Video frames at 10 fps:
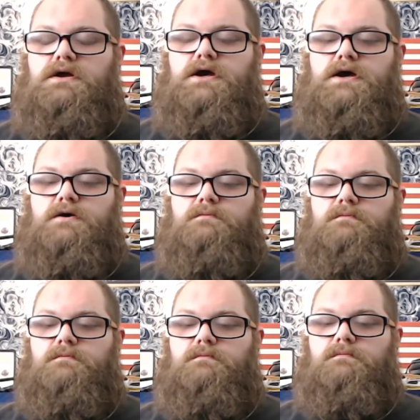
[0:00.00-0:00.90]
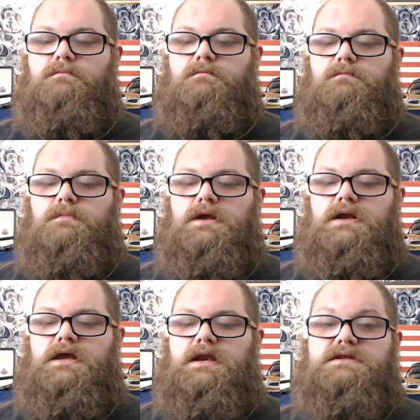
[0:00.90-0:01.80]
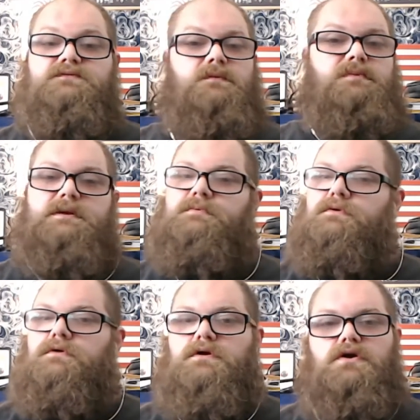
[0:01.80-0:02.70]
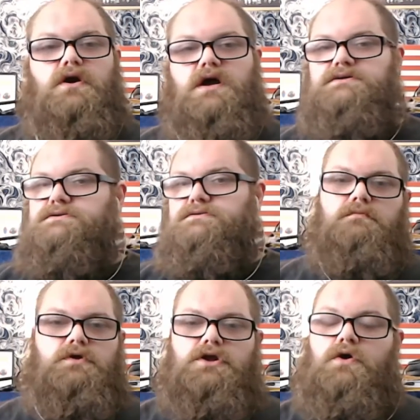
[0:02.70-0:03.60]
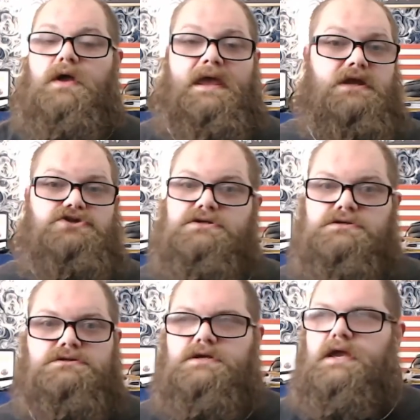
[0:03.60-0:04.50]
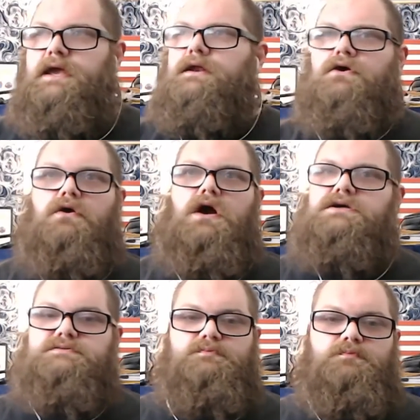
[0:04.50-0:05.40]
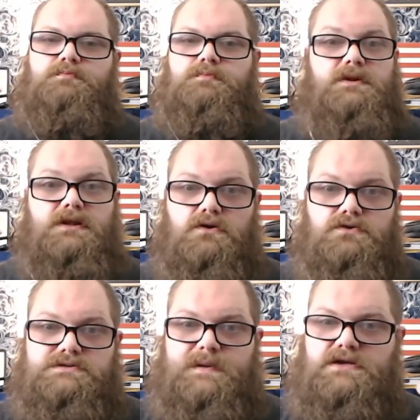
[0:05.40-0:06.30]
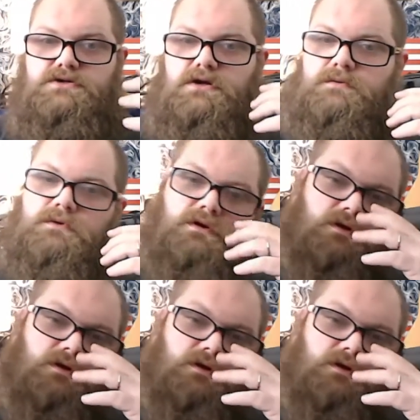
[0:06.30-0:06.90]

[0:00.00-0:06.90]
And again, it's from people across, ages and across political spectrum.